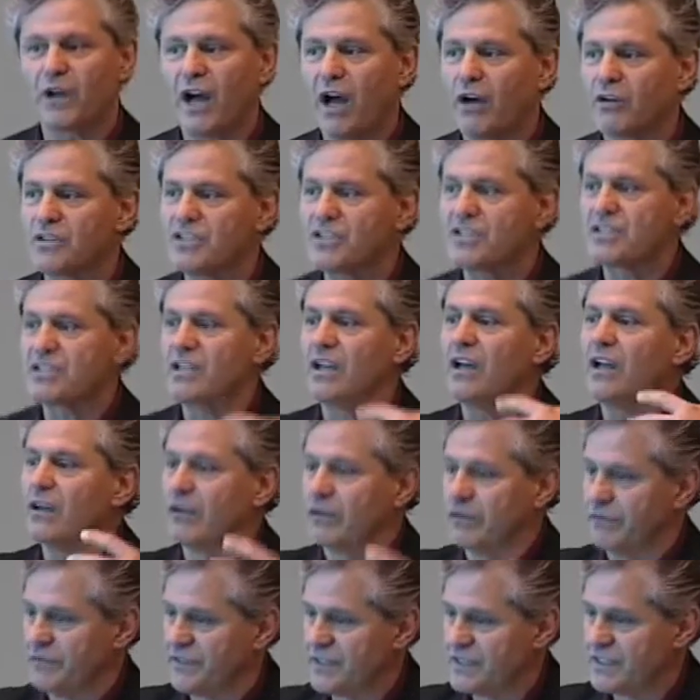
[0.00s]

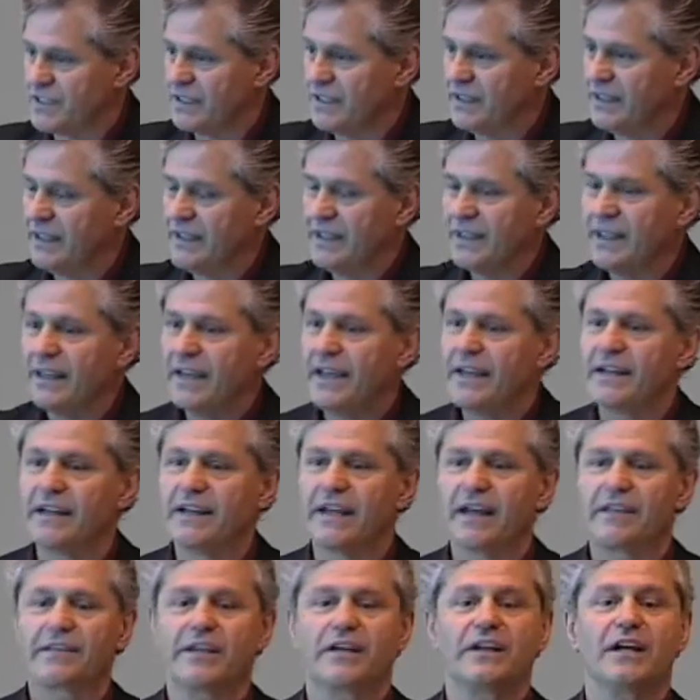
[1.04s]
ourselves in
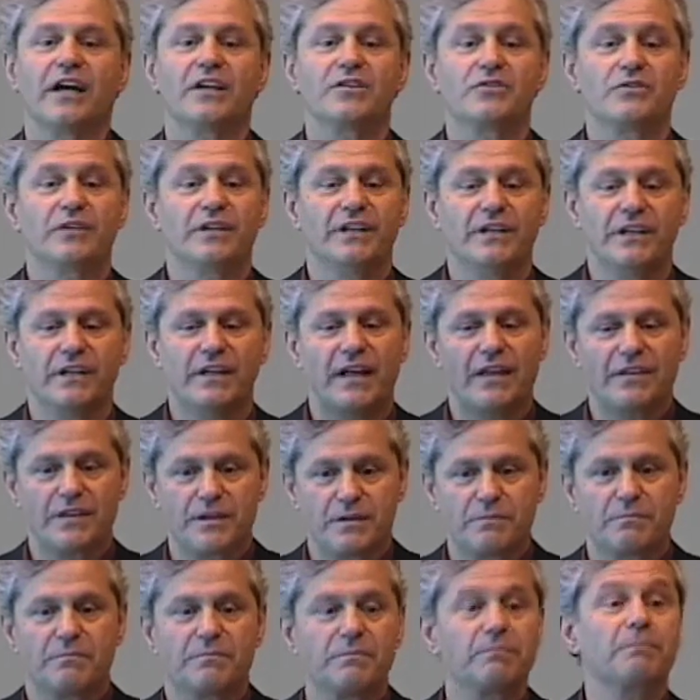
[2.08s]
another country, in
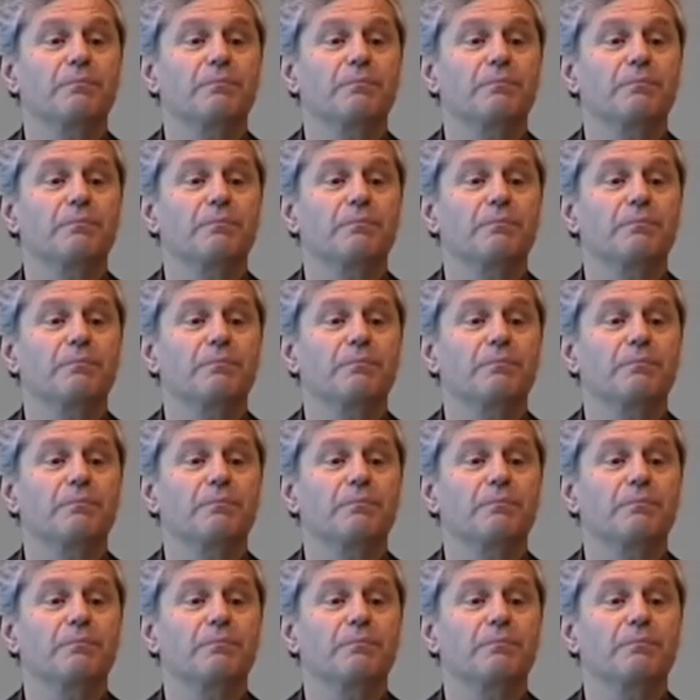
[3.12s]
another